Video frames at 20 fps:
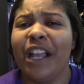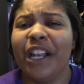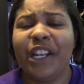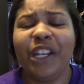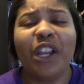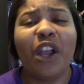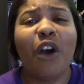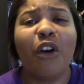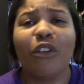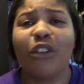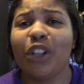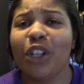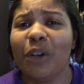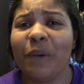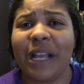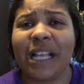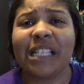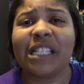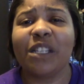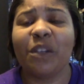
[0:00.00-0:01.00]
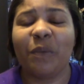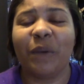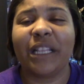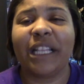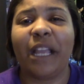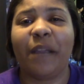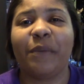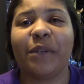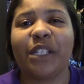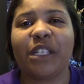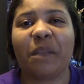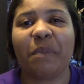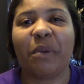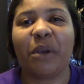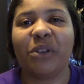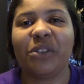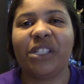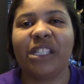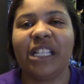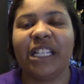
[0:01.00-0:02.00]
no clue as to what they were
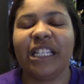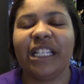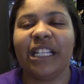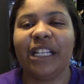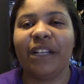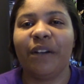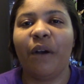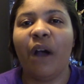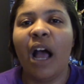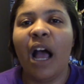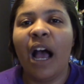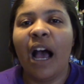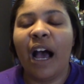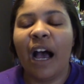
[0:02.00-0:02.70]
supposed to do.